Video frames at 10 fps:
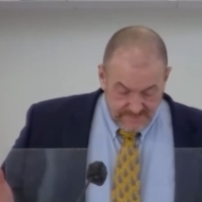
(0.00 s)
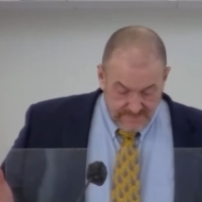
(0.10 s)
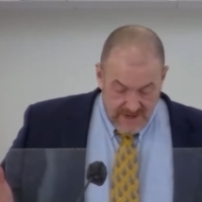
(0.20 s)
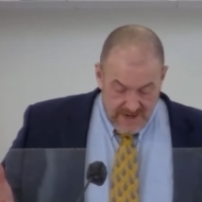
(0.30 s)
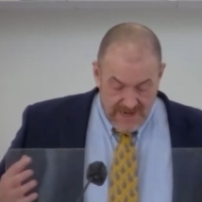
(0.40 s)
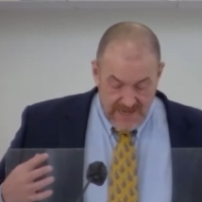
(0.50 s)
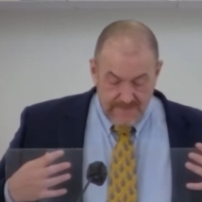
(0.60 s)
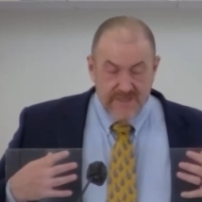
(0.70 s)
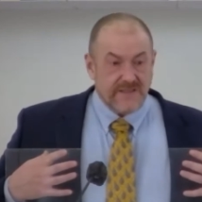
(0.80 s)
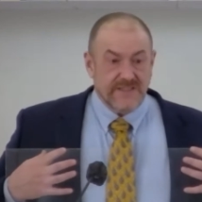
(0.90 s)
I
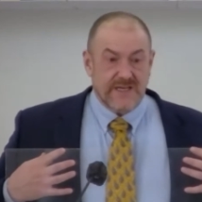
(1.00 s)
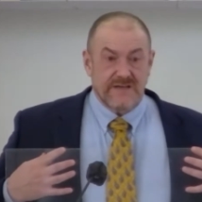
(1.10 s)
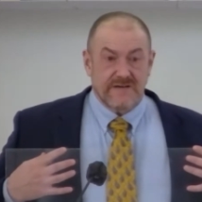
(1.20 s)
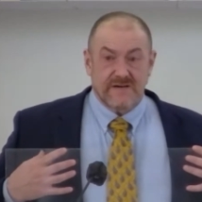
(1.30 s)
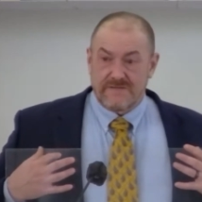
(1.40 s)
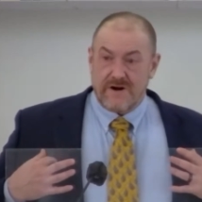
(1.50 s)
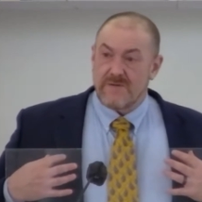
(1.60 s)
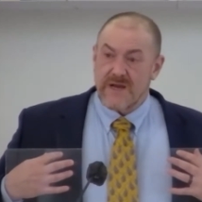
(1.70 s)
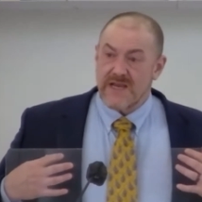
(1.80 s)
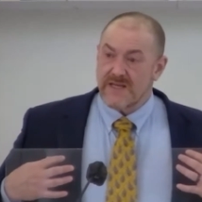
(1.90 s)
am at the center of all
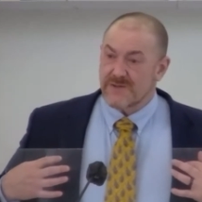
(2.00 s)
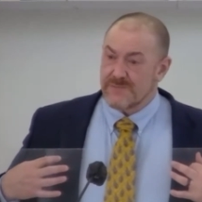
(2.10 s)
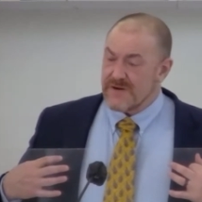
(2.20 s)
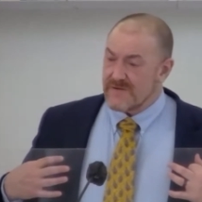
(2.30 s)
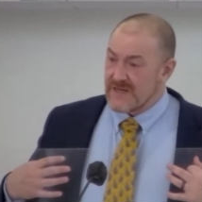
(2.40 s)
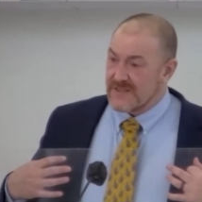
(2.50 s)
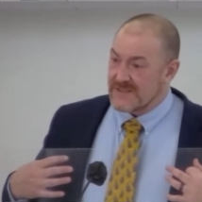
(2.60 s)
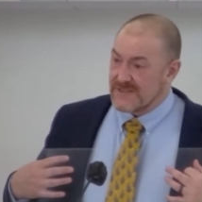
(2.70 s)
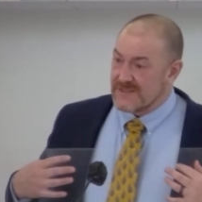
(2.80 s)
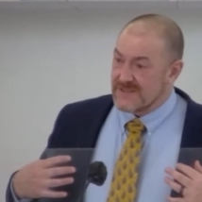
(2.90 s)
my
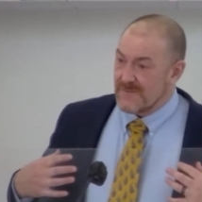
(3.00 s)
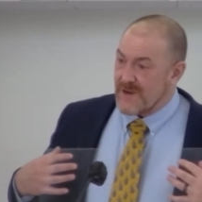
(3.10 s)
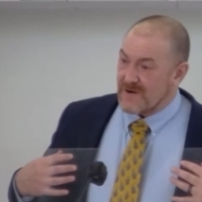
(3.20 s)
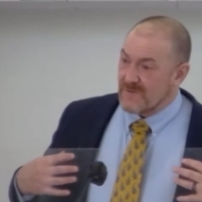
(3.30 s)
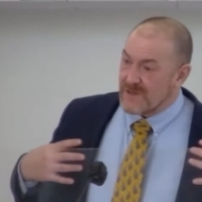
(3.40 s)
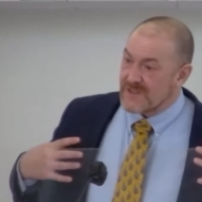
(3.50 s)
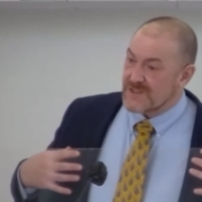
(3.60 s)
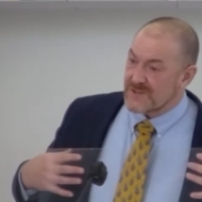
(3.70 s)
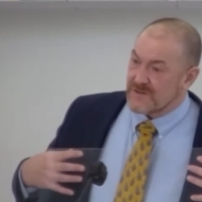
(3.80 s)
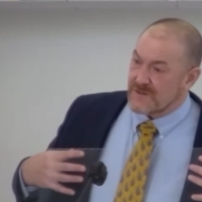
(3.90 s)
experiences, no matter what
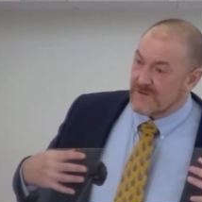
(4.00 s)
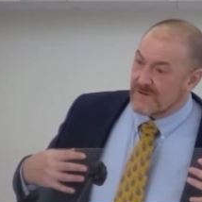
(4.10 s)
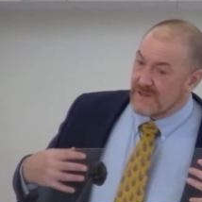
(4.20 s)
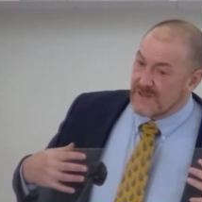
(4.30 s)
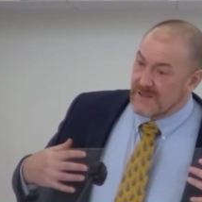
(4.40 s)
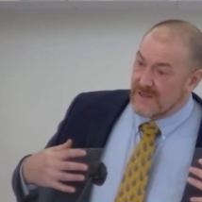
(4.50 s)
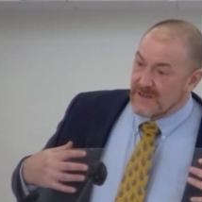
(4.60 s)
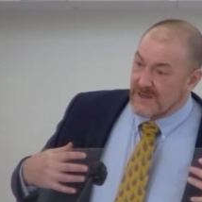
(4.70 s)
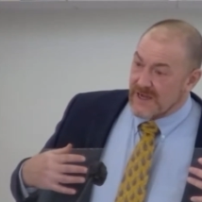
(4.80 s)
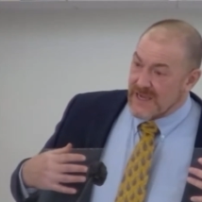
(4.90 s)
circle
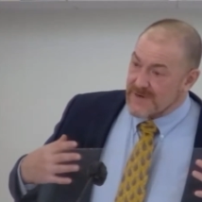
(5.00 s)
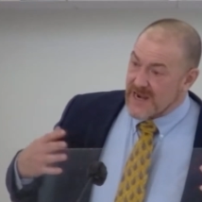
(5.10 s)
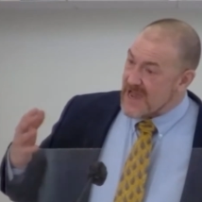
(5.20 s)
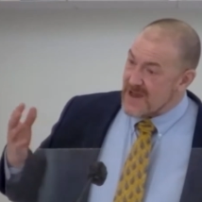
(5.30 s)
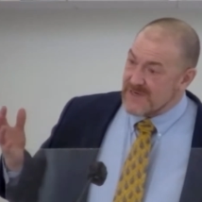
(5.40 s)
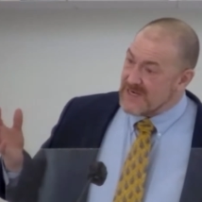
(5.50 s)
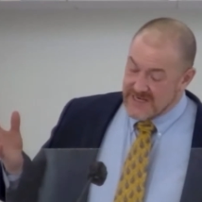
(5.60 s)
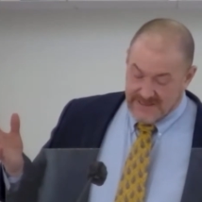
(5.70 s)
I am inhabiting at the